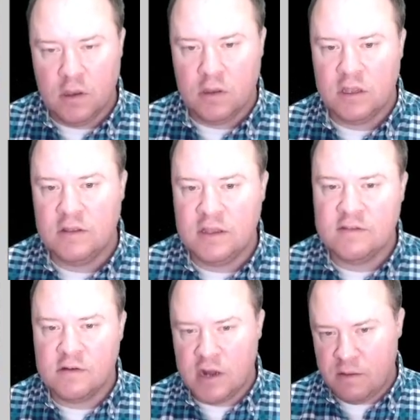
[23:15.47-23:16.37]
These
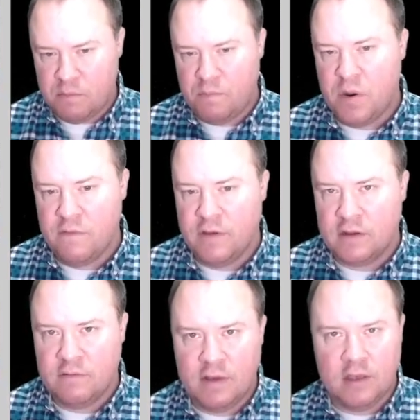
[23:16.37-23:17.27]
are not perfect
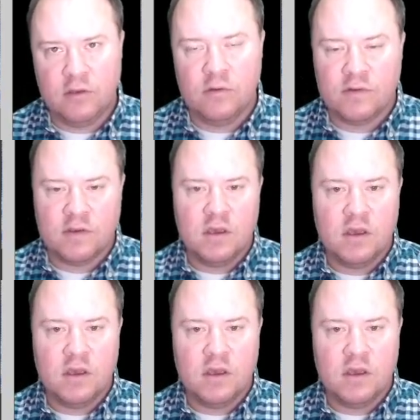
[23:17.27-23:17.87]
values.